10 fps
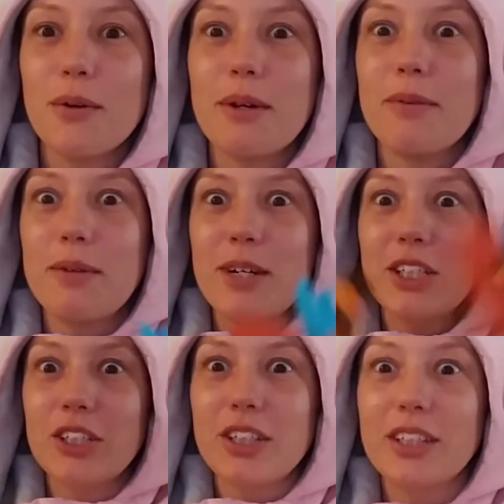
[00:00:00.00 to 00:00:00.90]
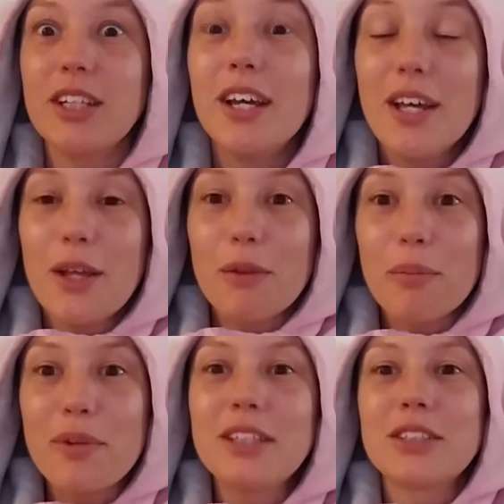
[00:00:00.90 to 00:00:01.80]
I want to watch it on the
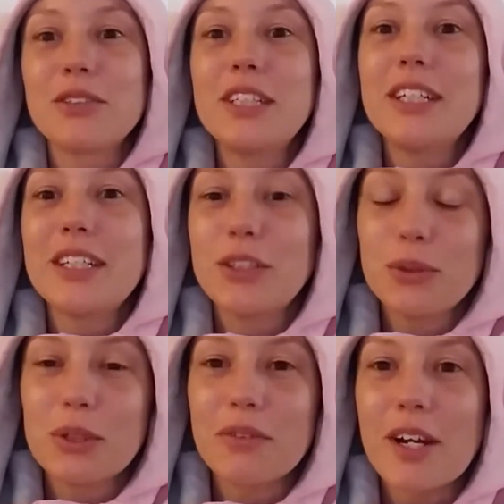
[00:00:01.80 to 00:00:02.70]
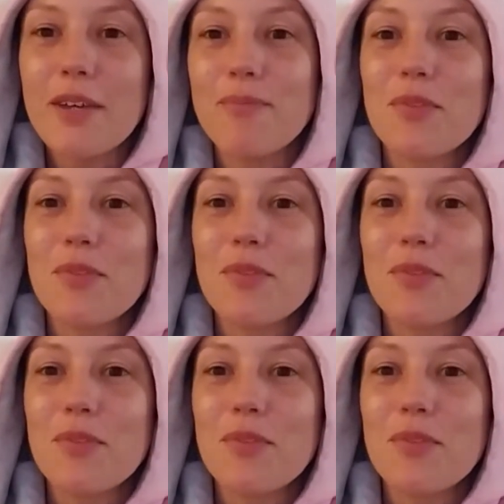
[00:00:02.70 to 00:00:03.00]
big screen and do it right.